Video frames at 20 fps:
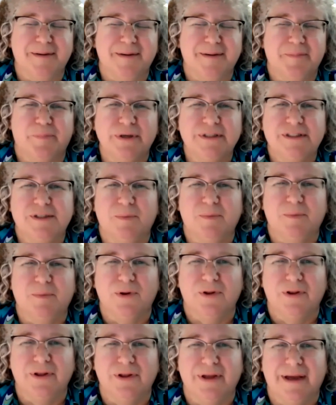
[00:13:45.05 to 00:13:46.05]

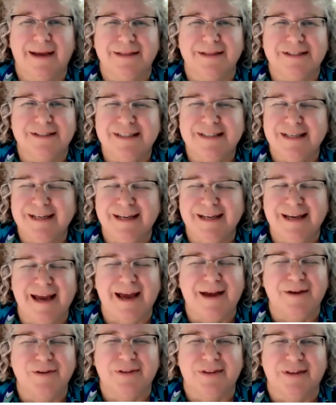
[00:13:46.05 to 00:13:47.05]
principal and sending
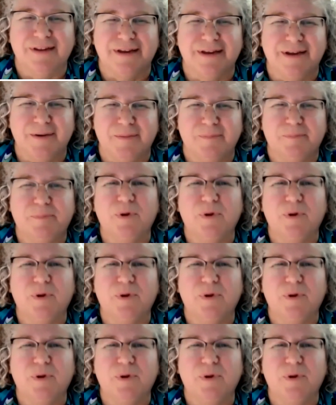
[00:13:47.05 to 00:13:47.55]
out the